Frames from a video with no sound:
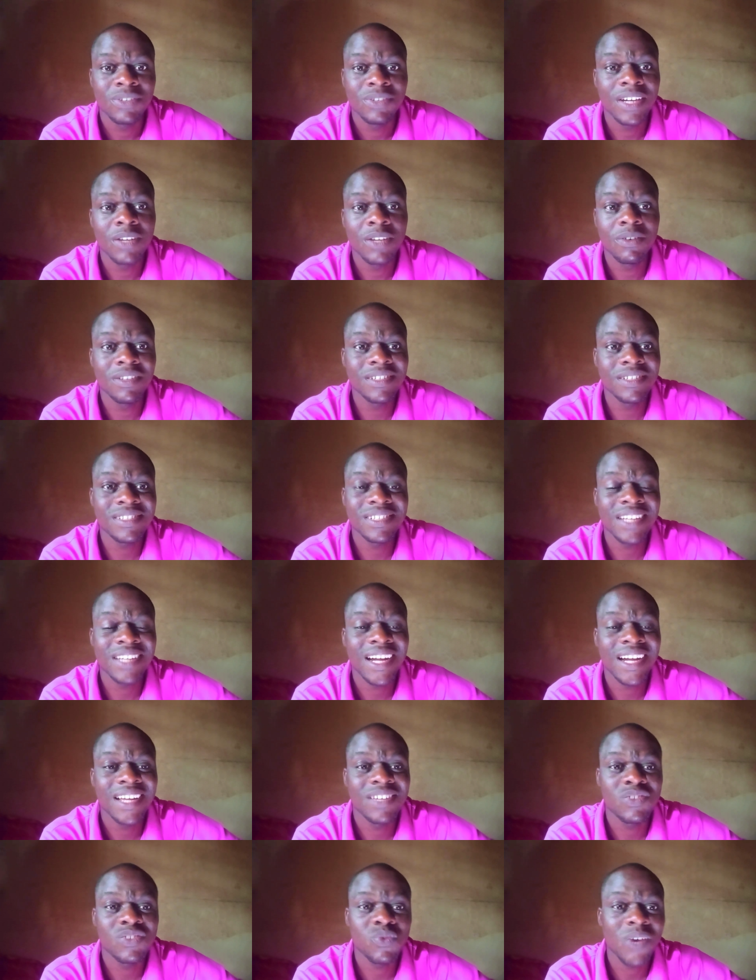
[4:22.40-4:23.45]
you can only see
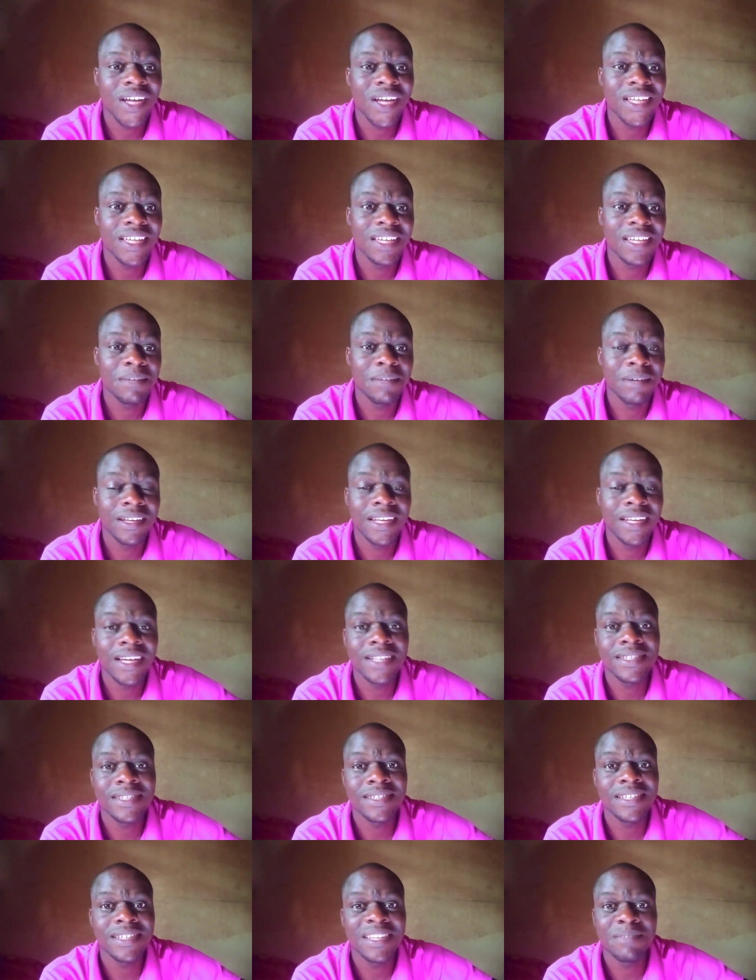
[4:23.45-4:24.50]
highest one game, and
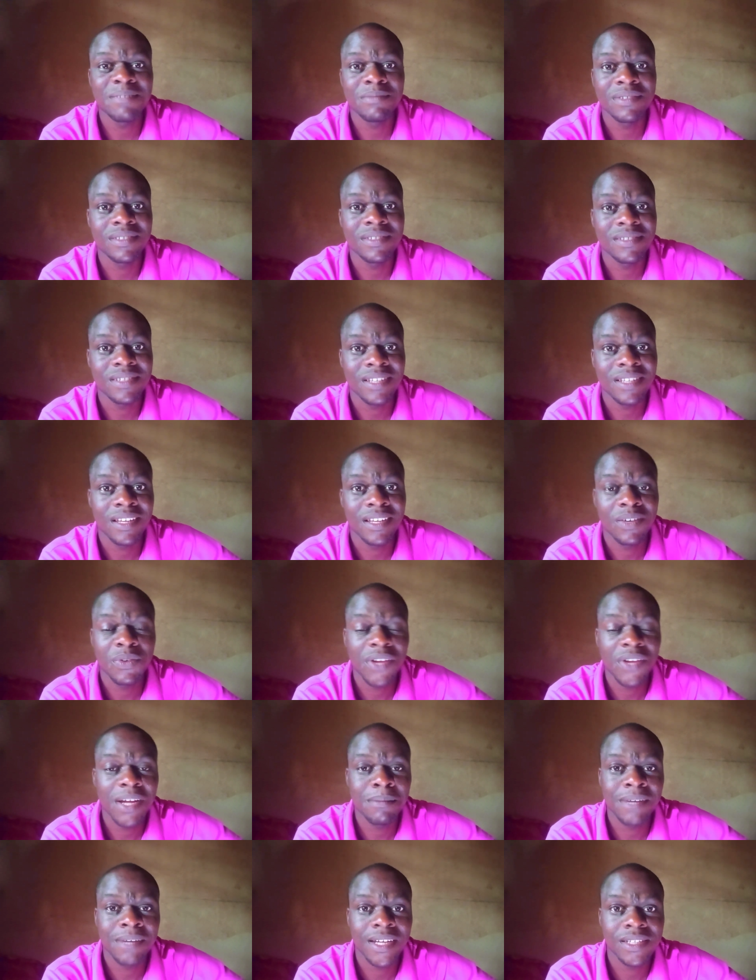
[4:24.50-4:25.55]
that game is uh,
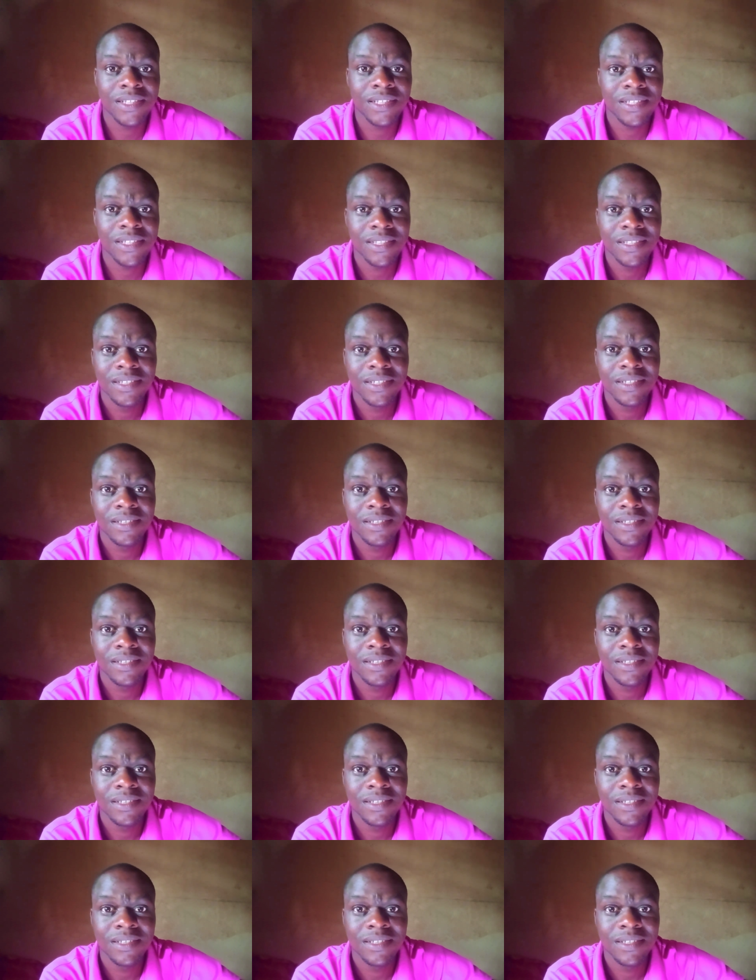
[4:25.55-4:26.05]
Royal Match.